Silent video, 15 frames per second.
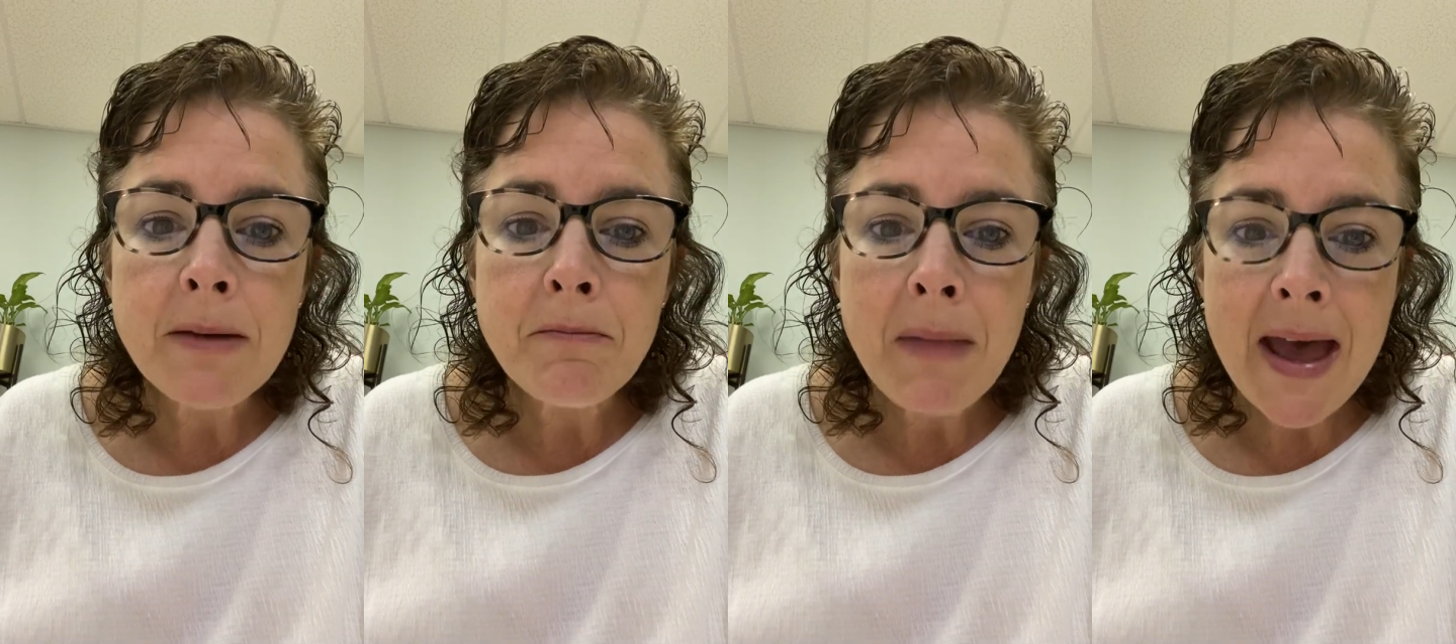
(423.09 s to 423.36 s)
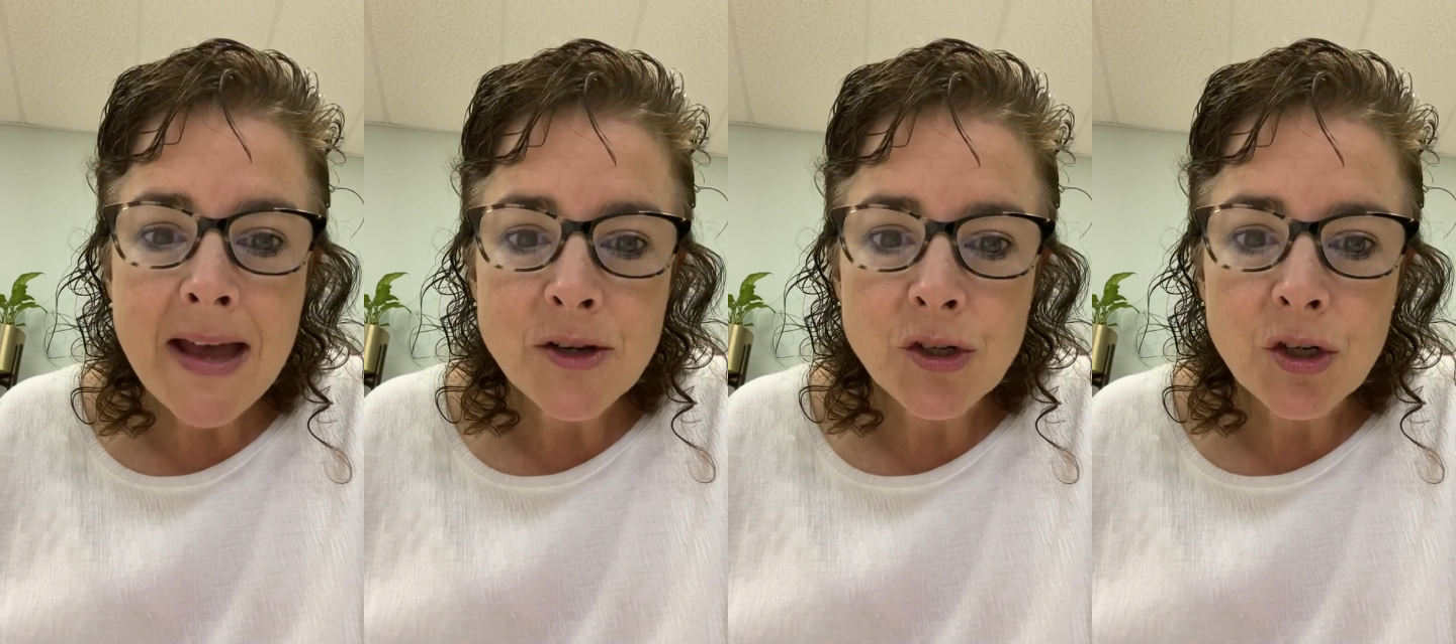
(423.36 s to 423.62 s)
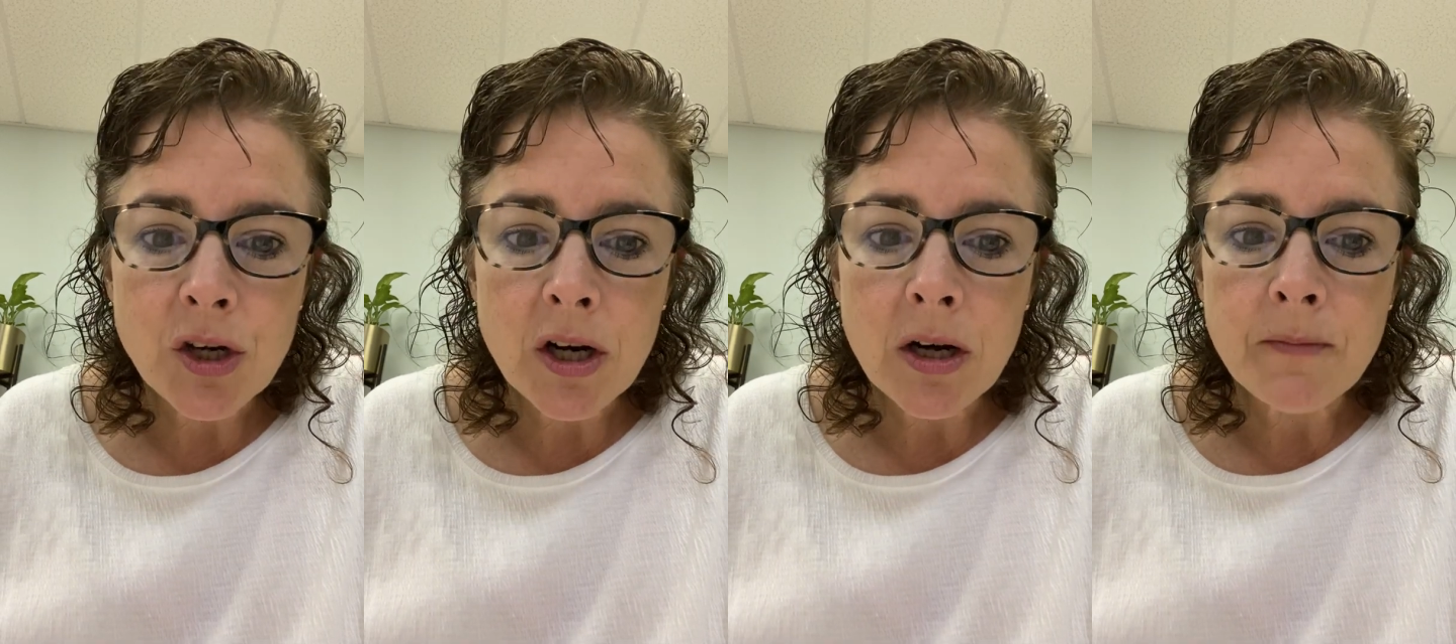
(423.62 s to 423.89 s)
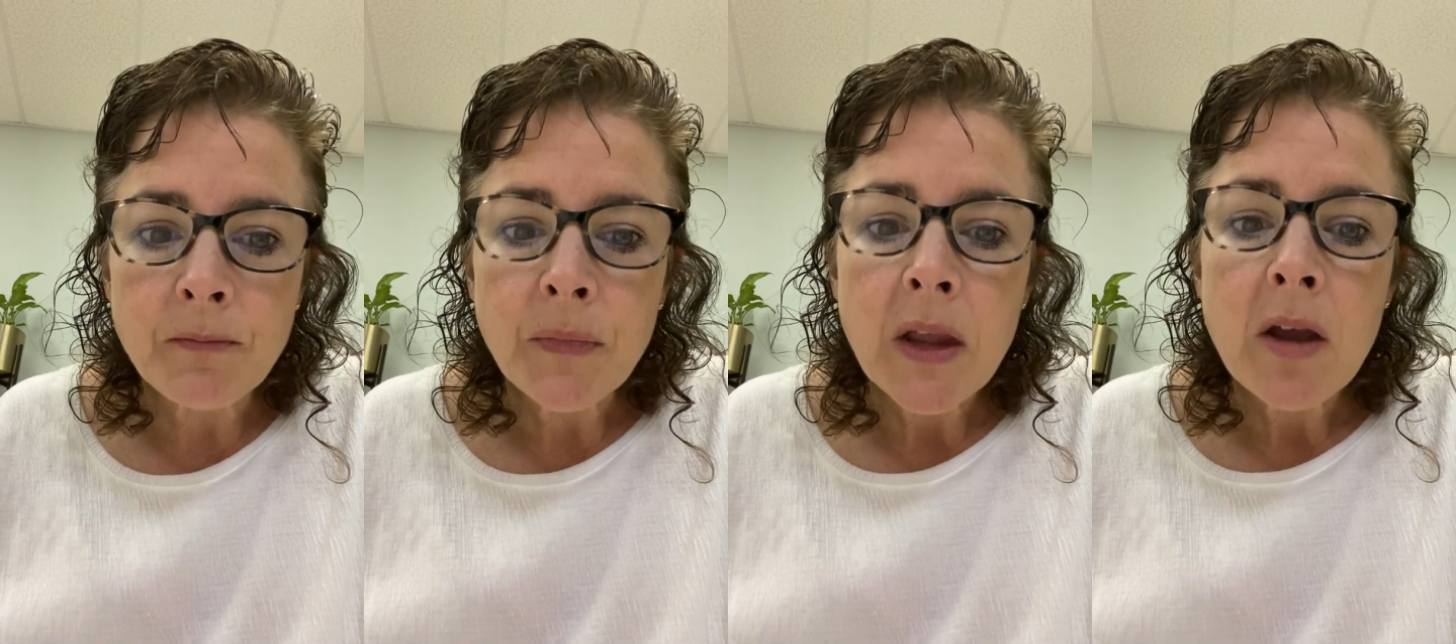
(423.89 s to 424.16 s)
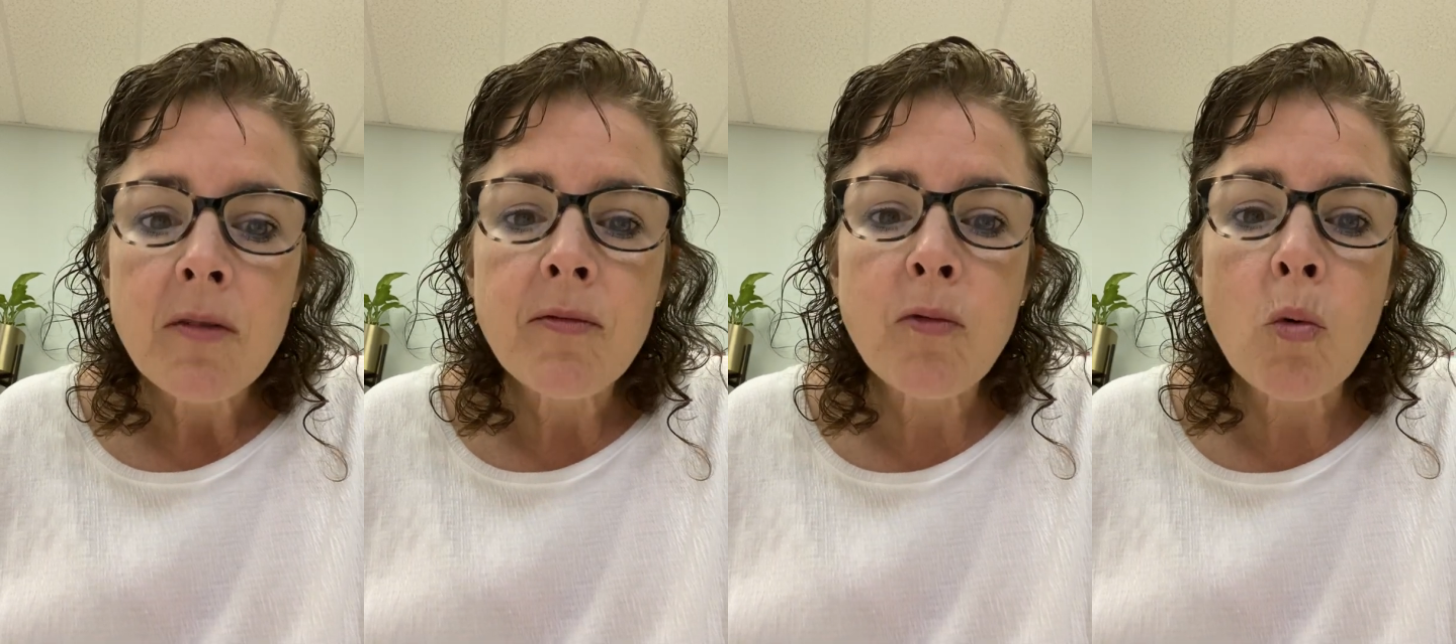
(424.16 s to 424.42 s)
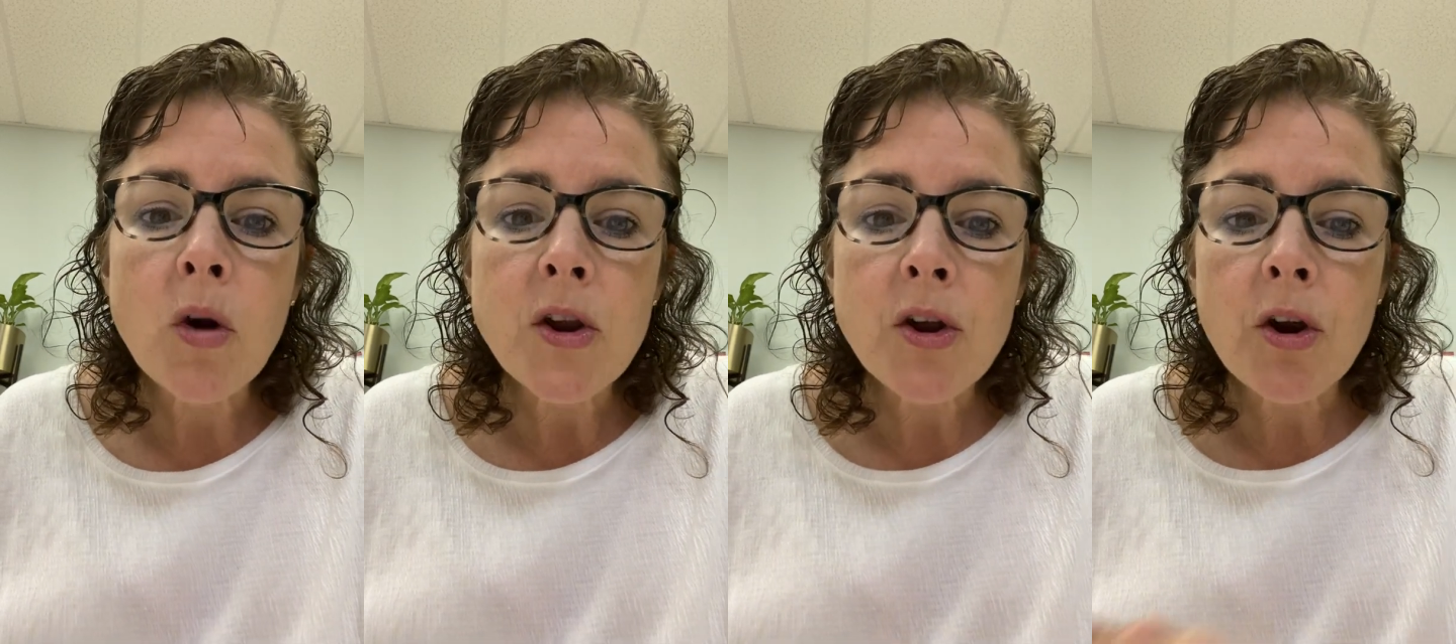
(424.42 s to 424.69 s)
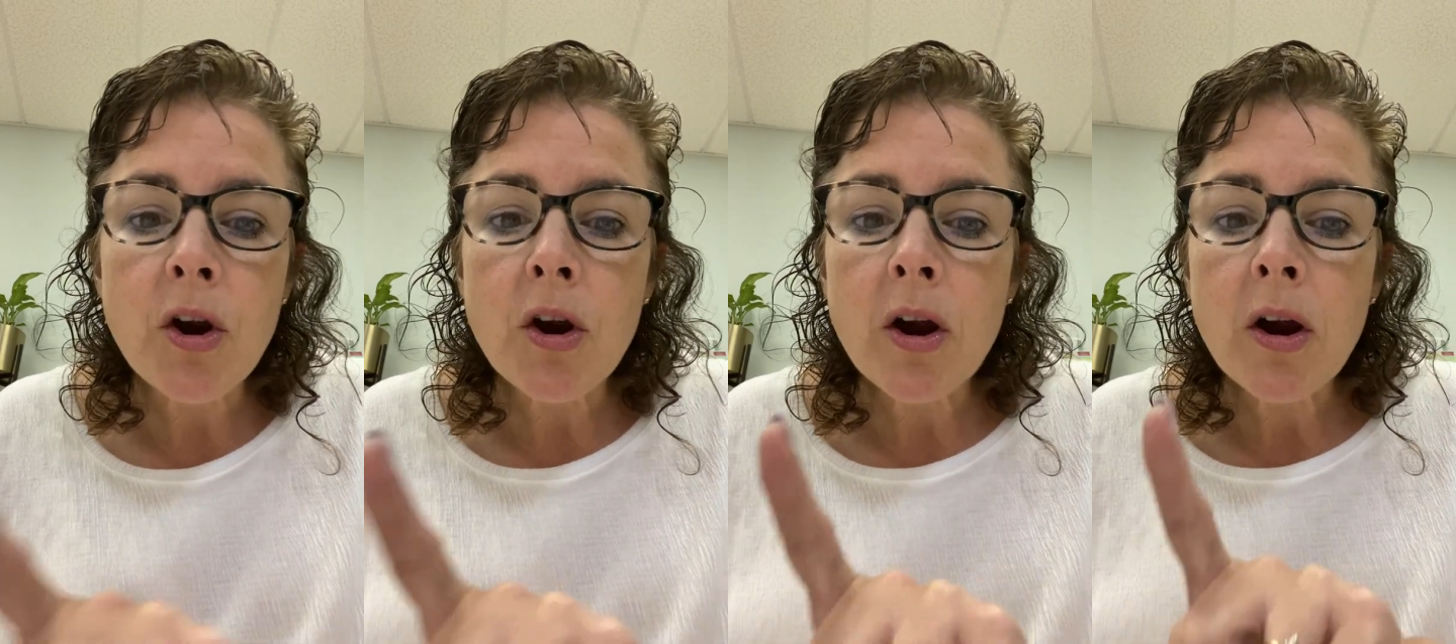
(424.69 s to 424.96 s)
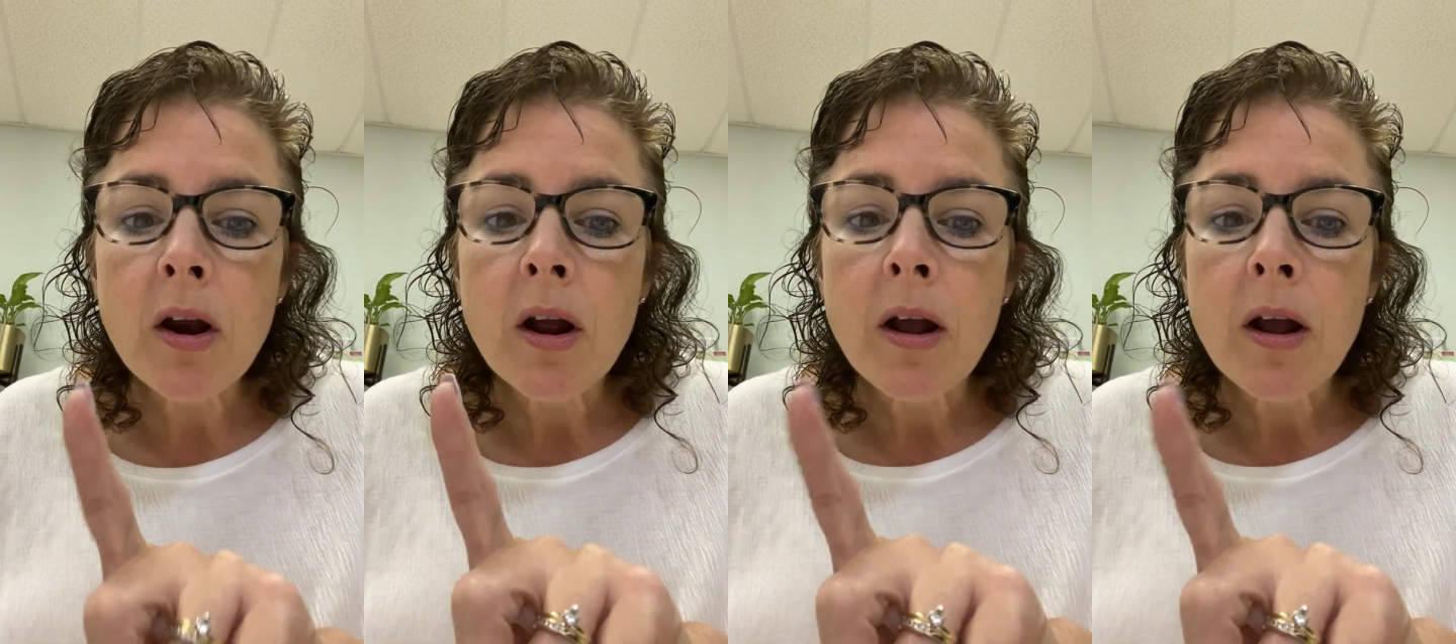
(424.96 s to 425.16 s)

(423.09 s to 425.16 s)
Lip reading: measure for your